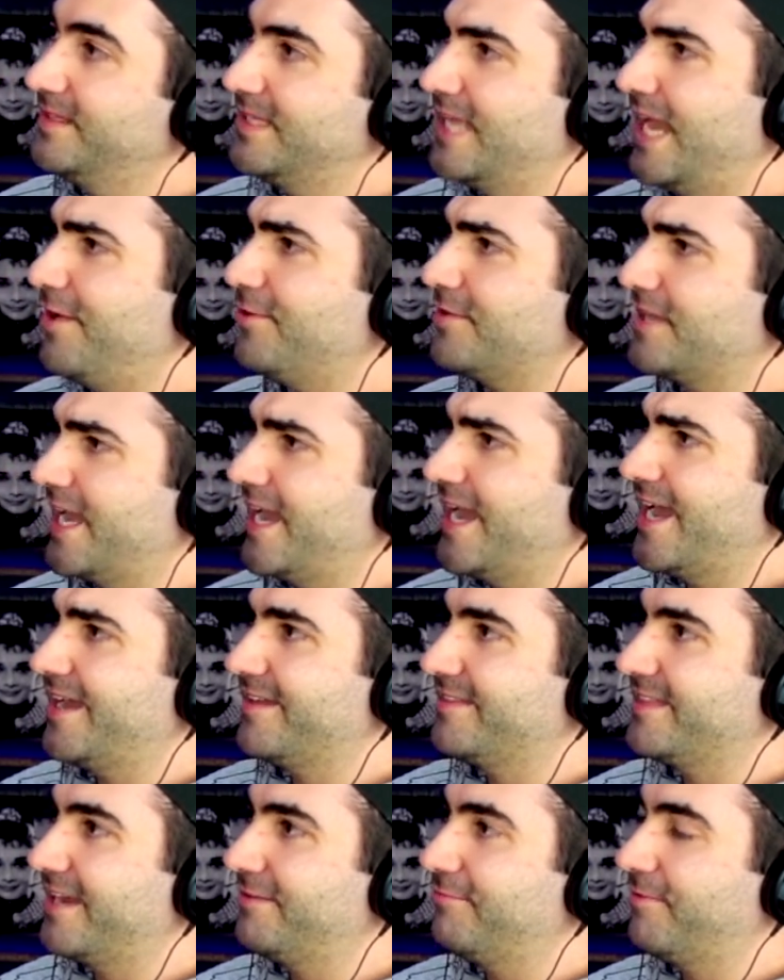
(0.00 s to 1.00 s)
Yeah.
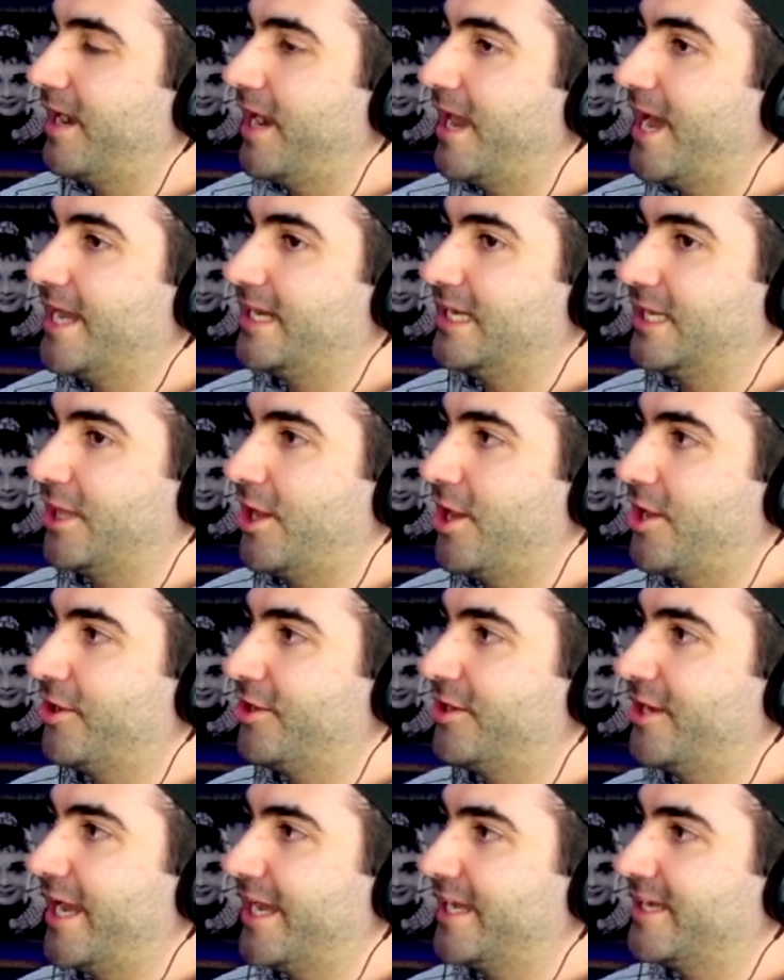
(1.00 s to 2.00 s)
They relied a lot
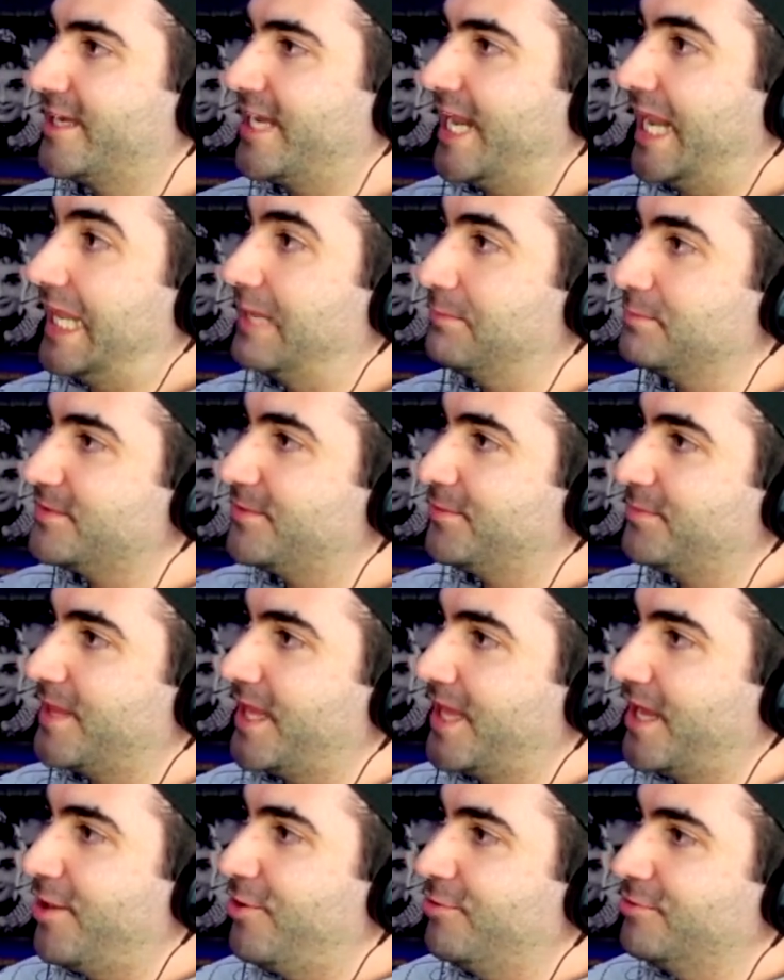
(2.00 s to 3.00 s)
on like clips from
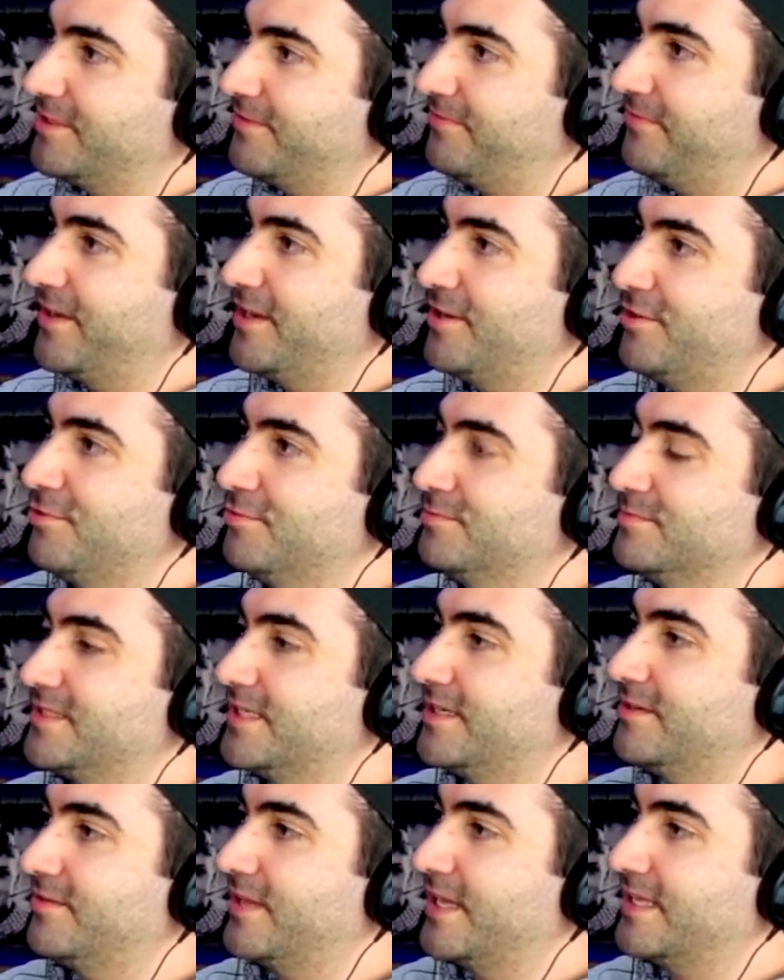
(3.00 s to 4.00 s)
the older films
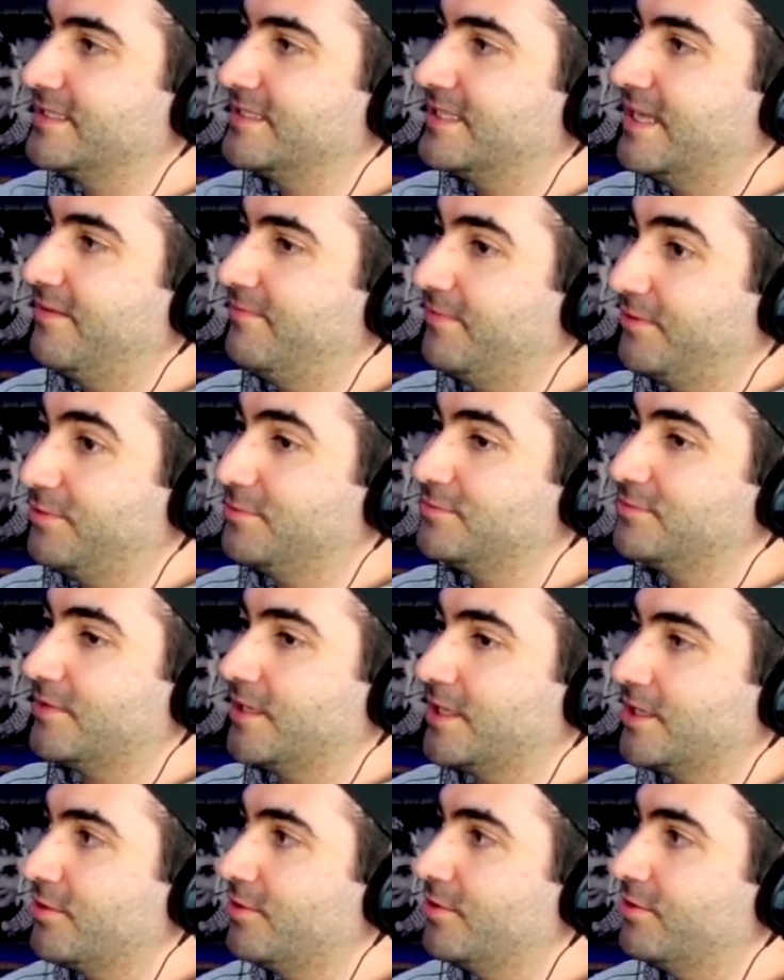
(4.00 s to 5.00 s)
and all that stuff. I thought it was
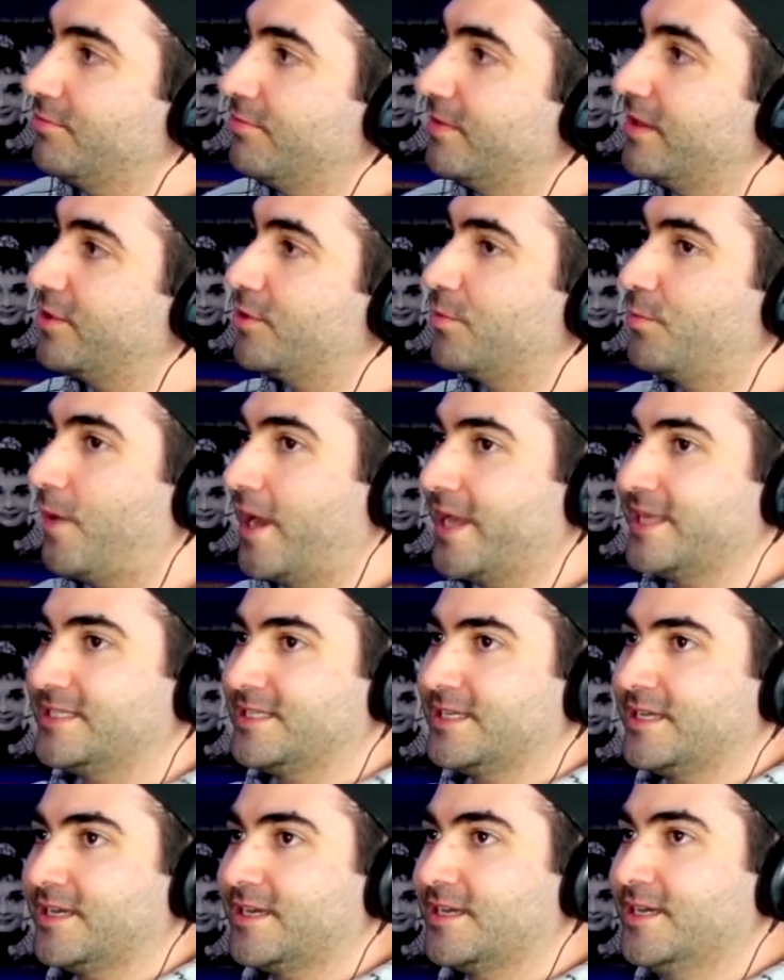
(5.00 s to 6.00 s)
really good. Really good way
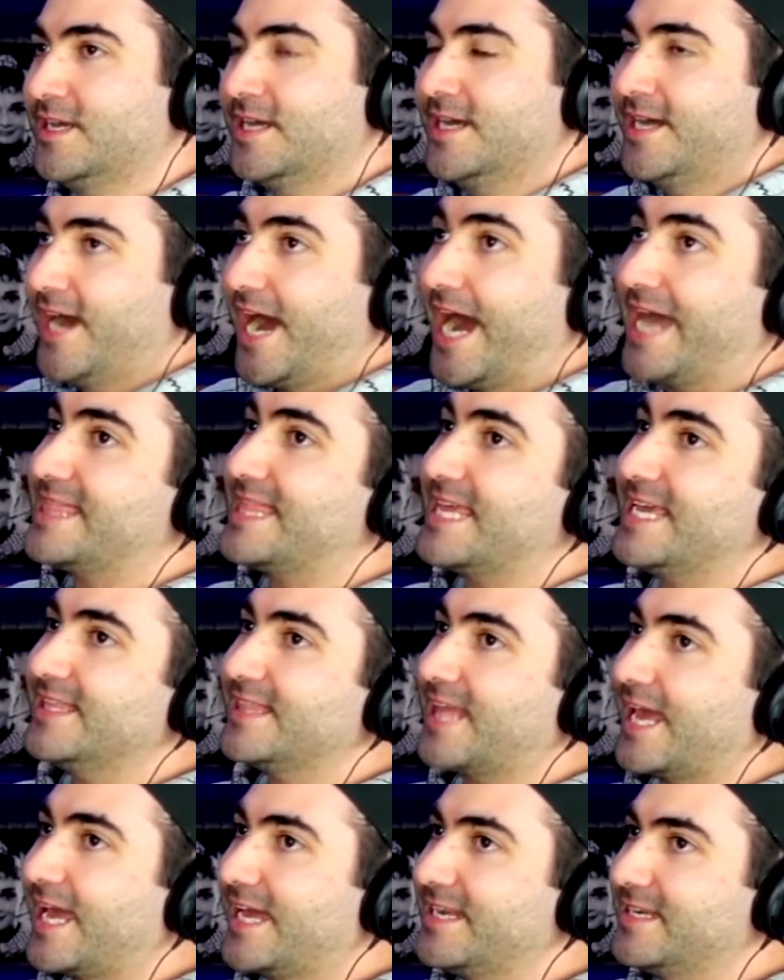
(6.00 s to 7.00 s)
to... I think
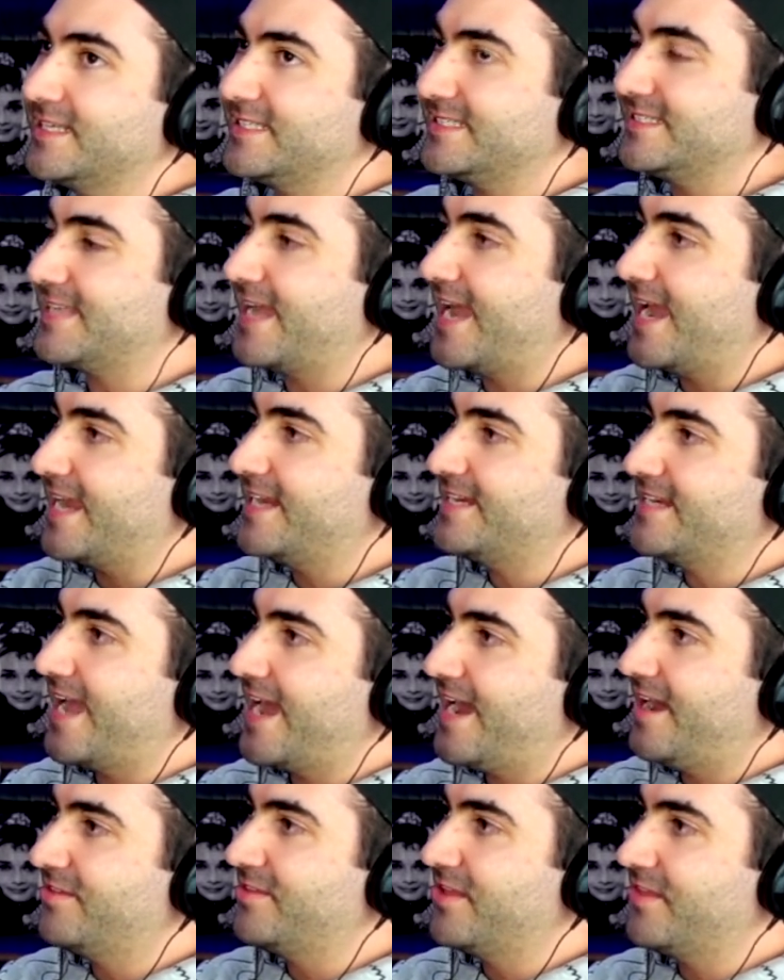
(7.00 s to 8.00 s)
they understand
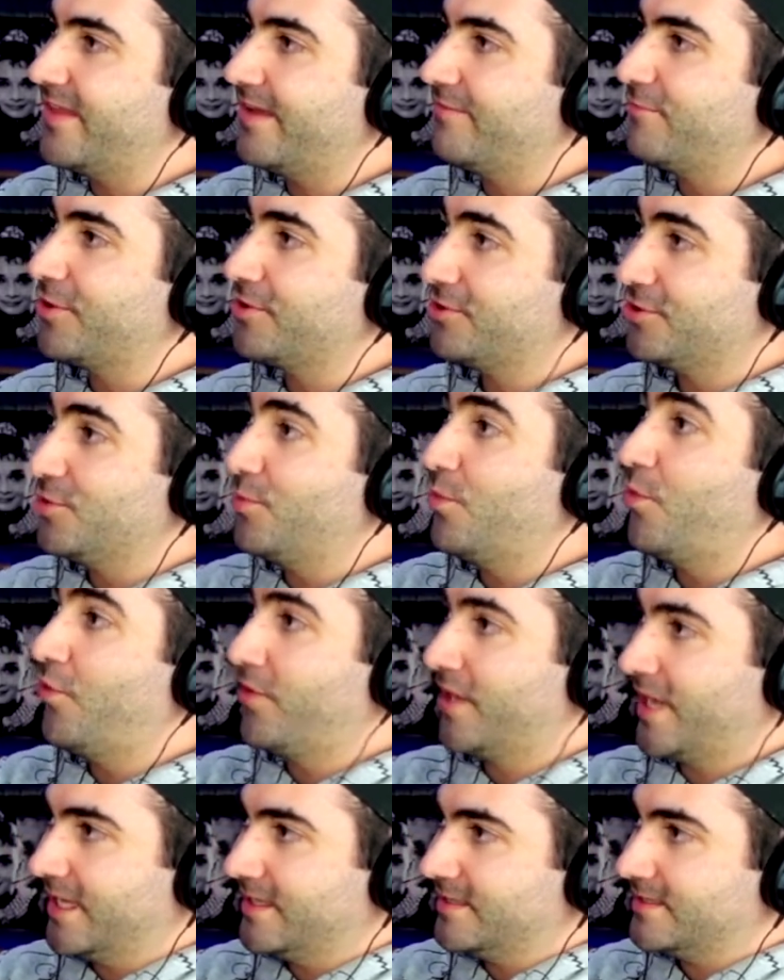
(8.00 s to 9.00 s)
now that they've got a new
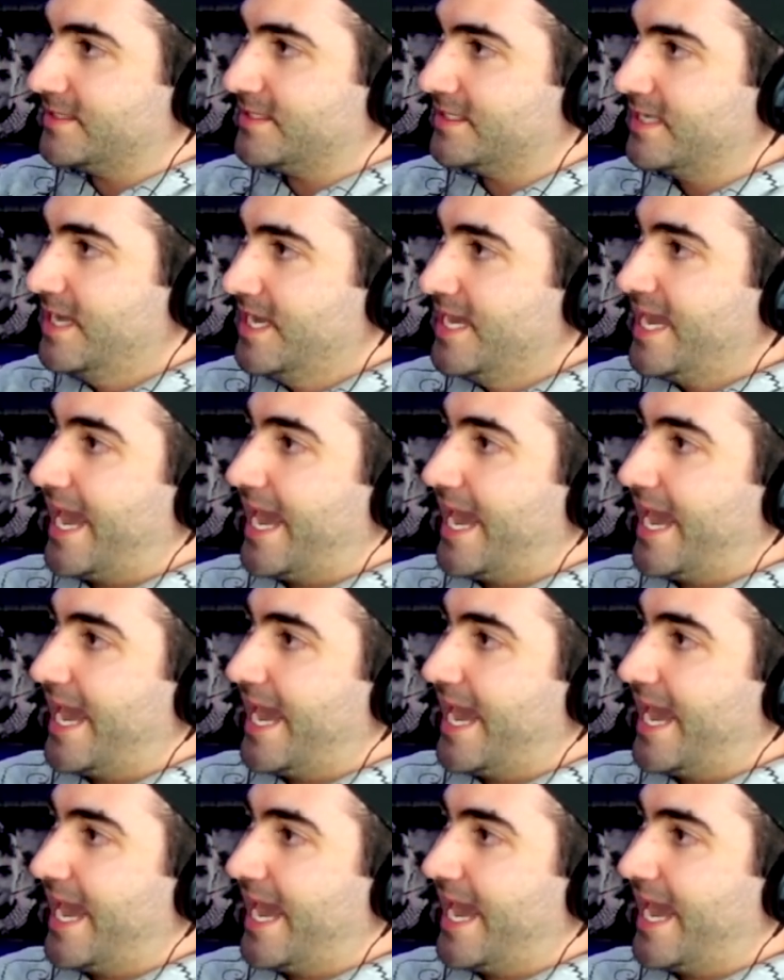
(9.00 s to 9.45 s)
audience.